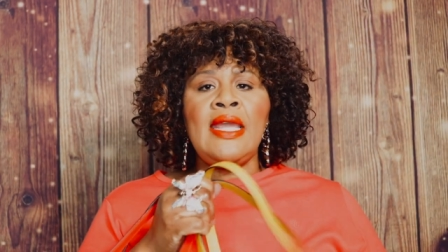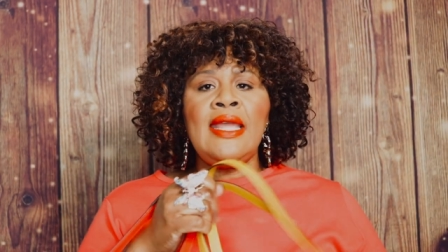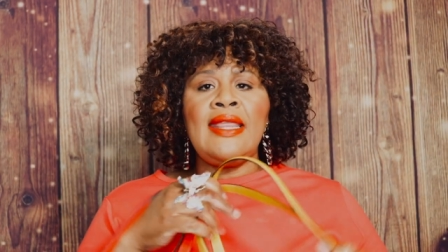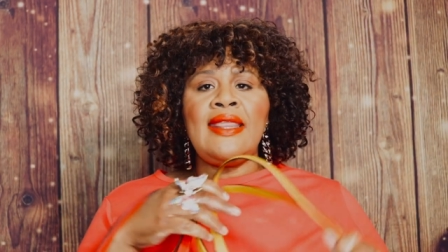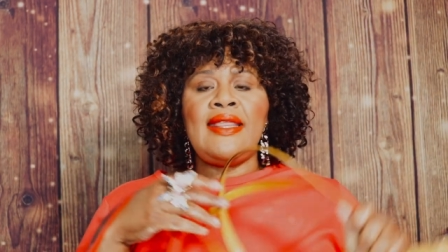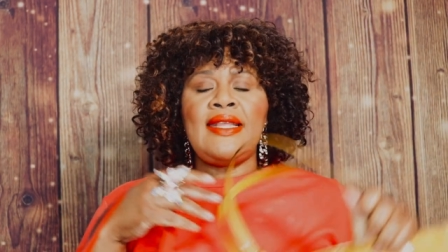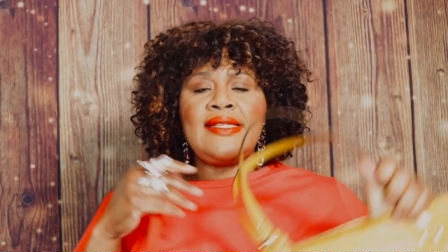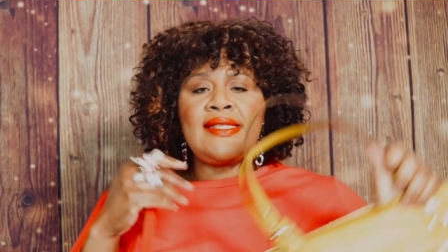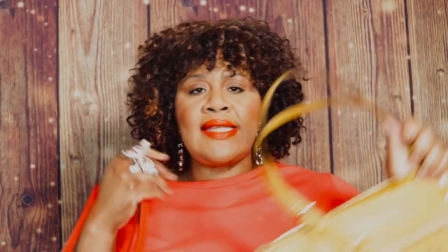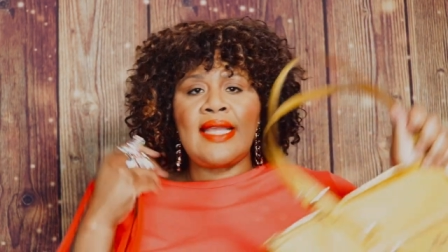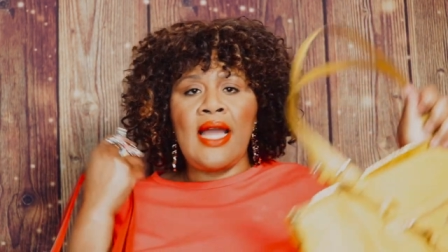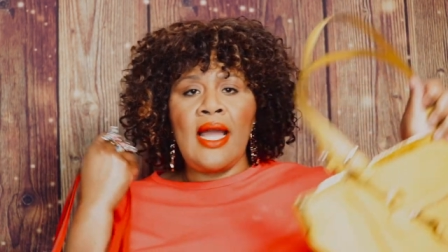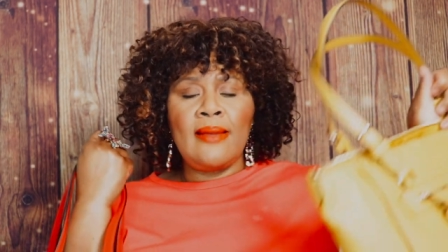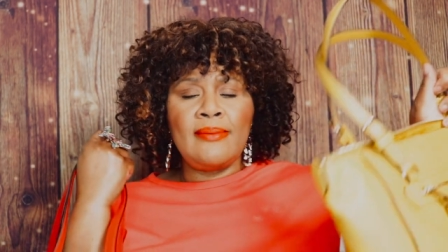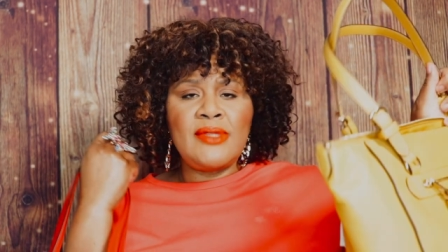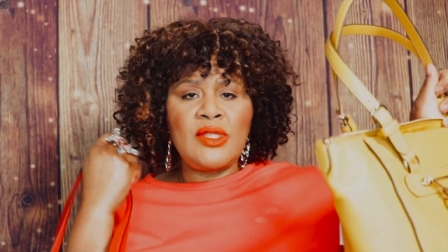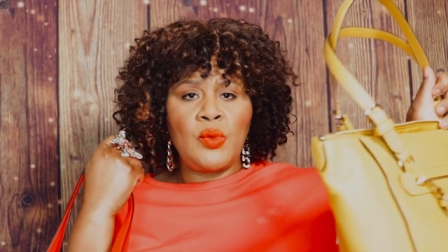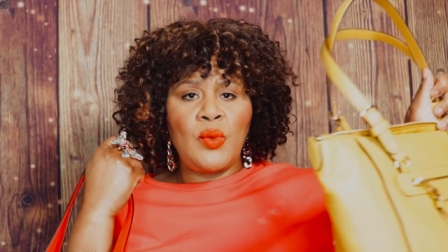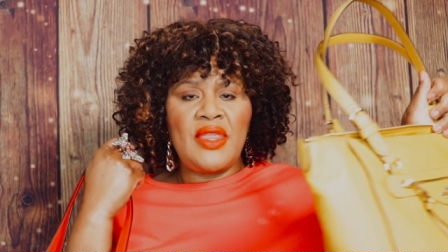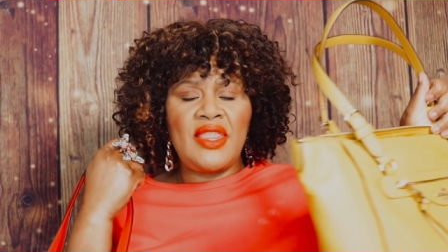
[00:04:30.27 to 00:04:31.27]
this
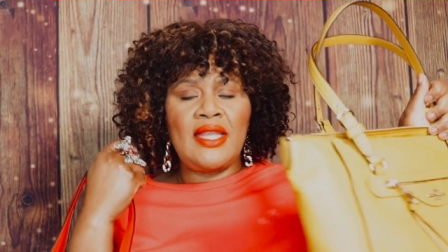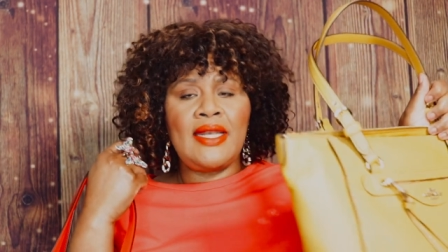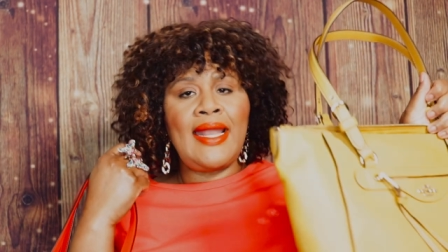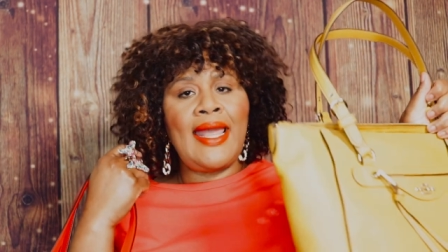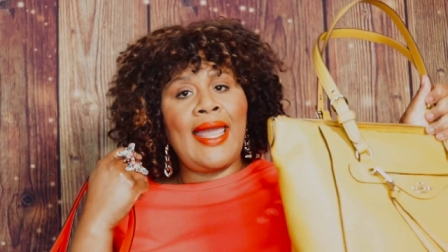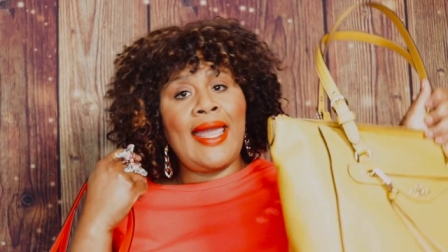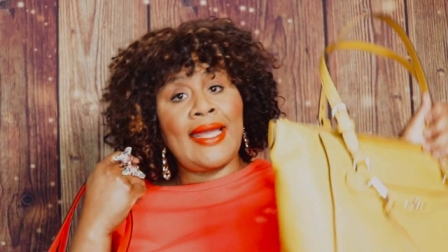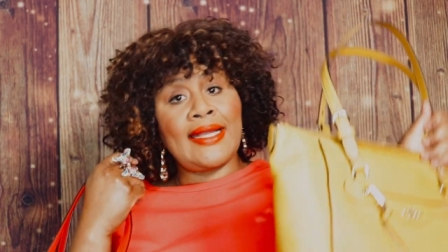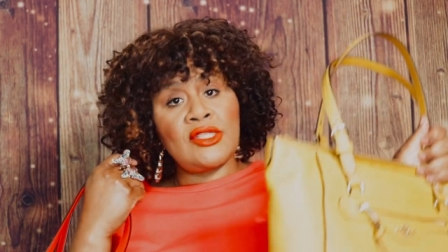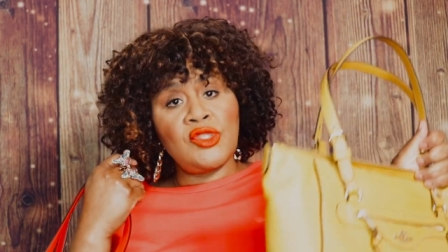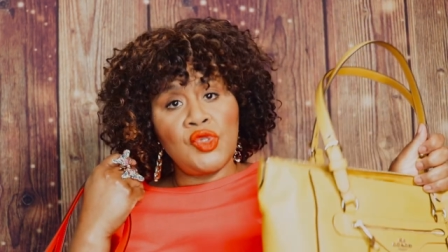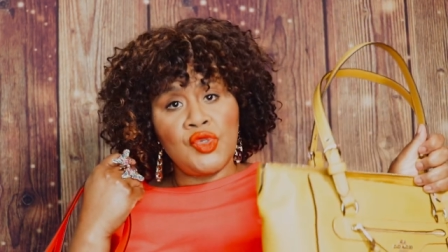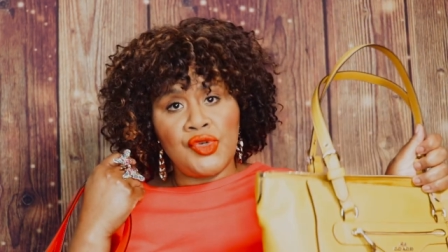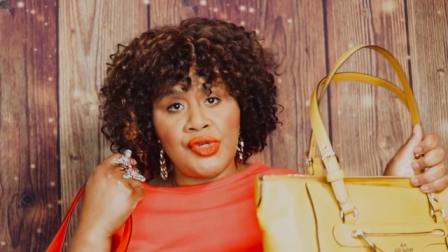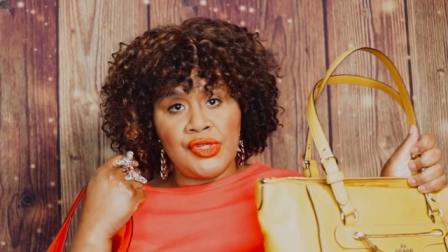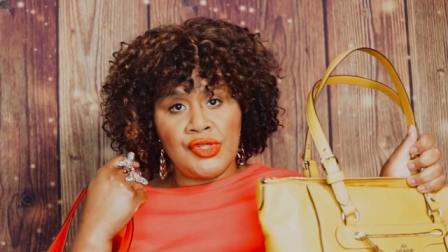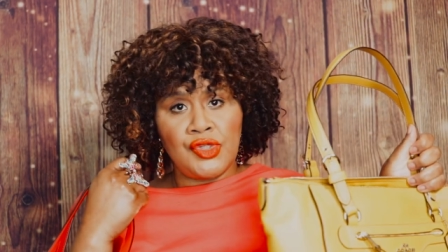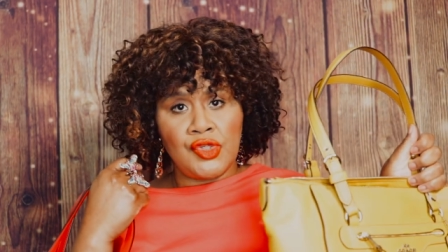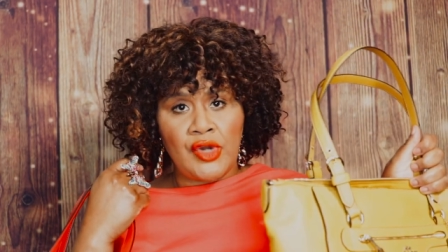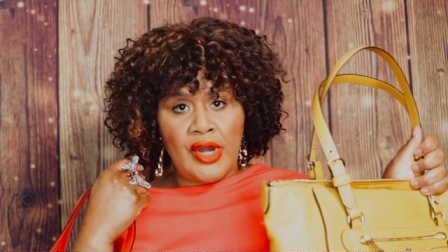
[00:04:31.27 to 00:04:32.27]
comes with an
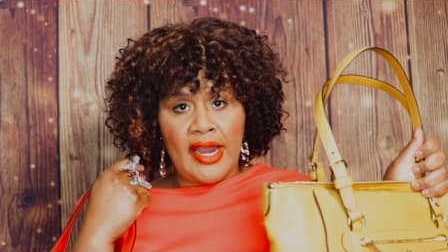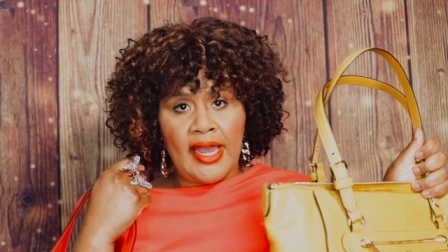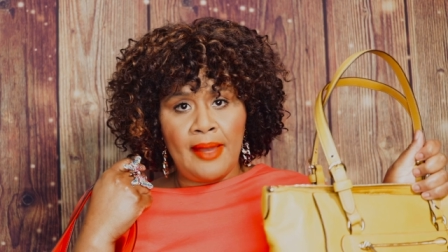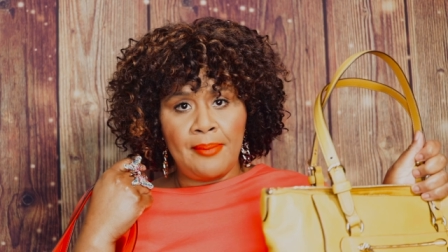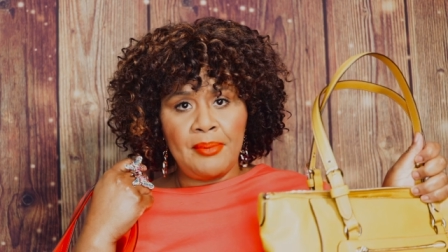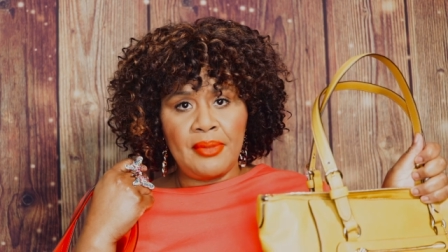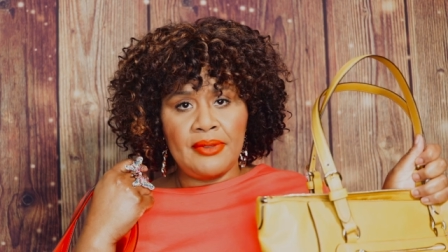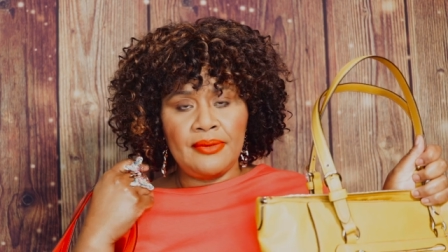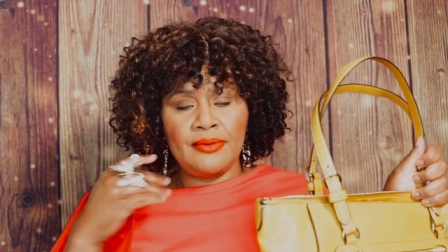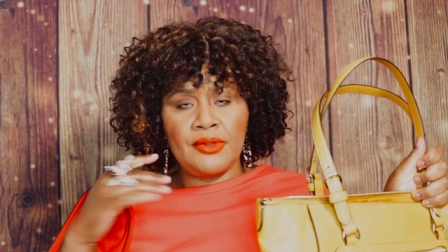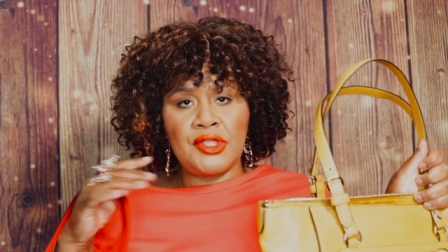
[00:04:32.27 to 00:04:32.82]
extra strap,